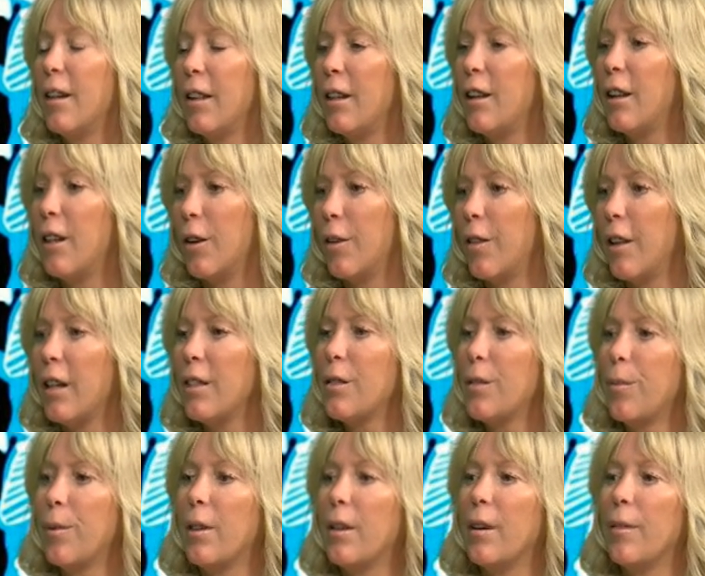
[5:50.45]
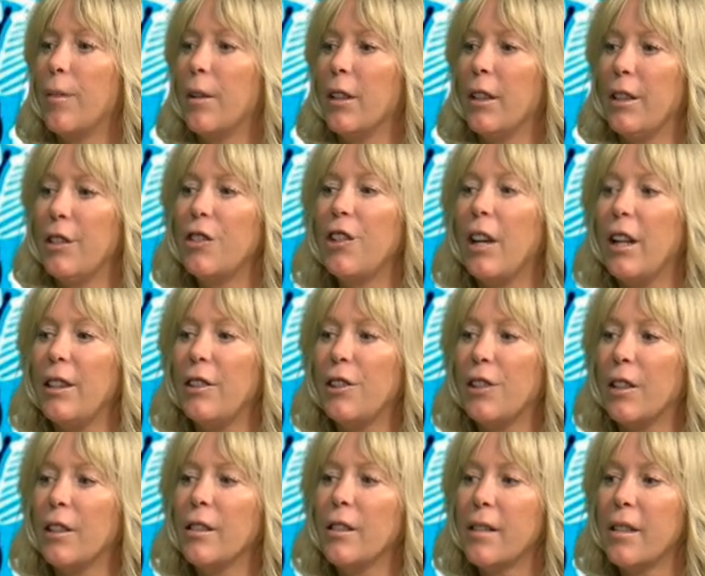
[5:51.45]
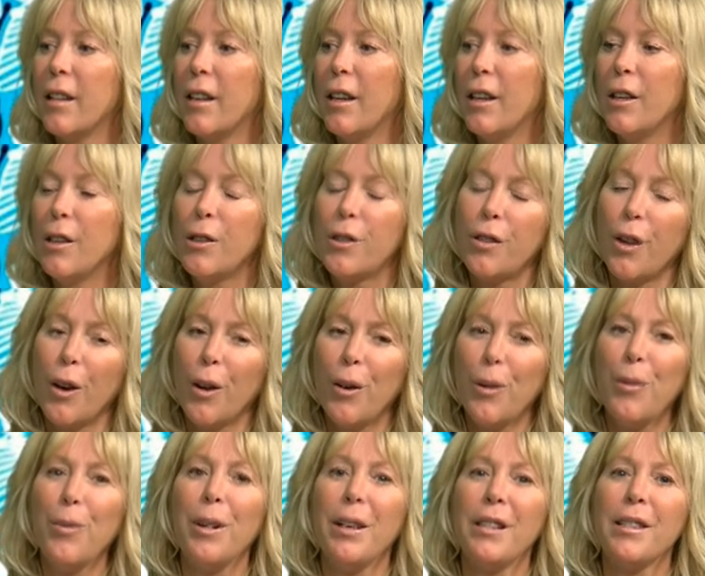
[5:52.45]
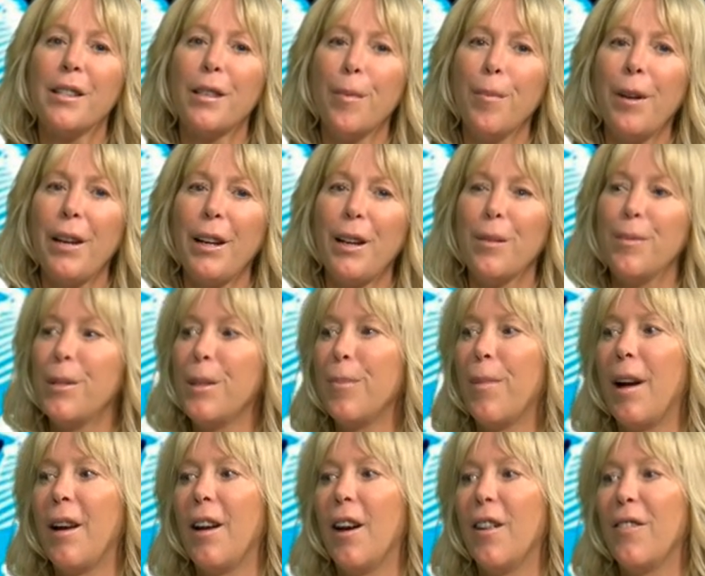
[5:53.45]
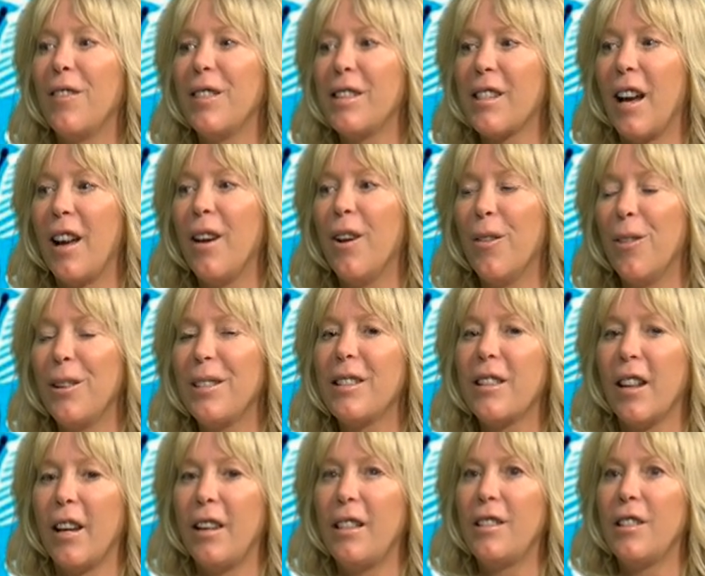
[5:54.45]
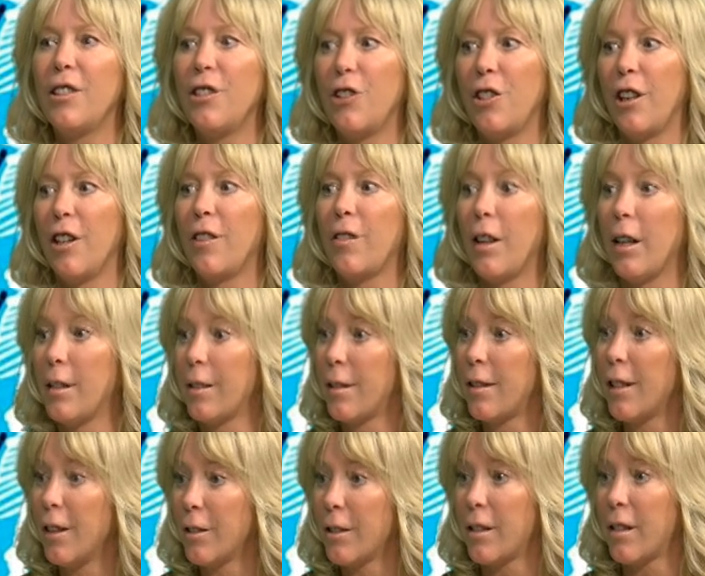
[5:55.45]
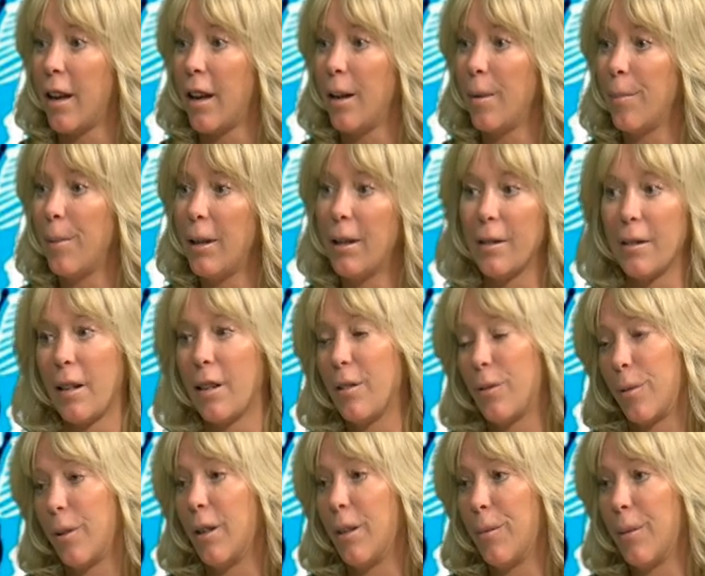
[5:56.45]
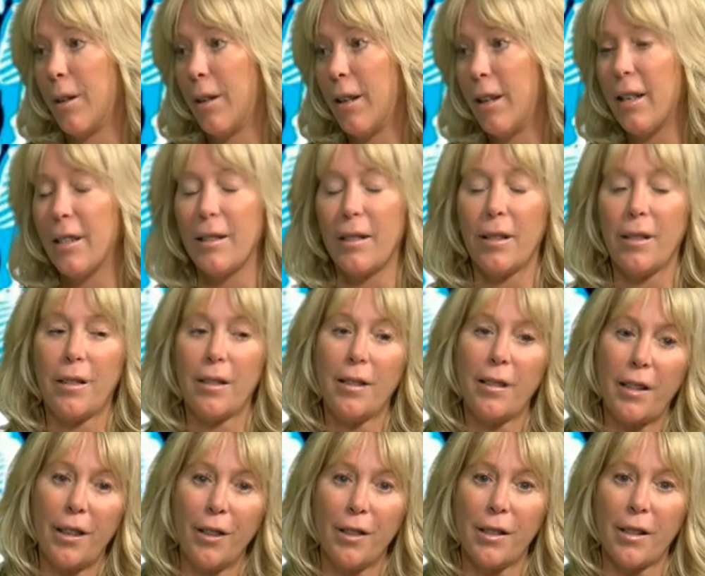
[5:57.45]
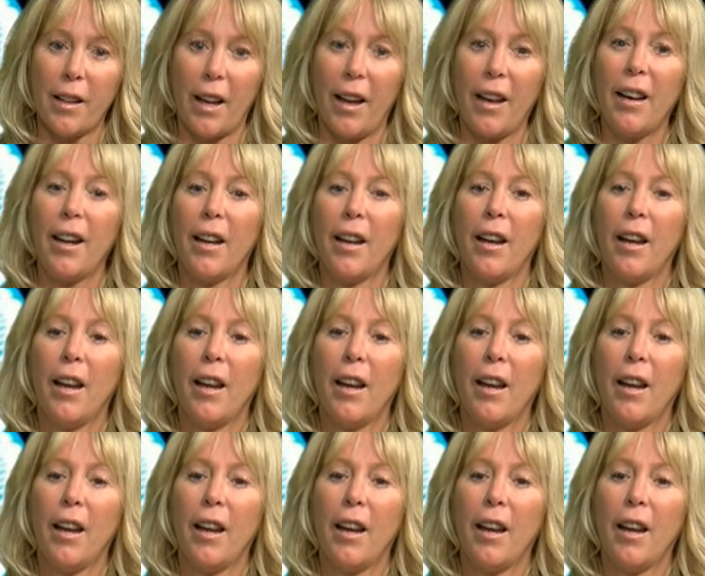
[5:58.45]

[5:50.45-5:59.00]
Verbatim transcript: You know, that's where it really changes. So when somebody comes in my office, I always like to share that skill set, because that's really what it is. It's a skill set.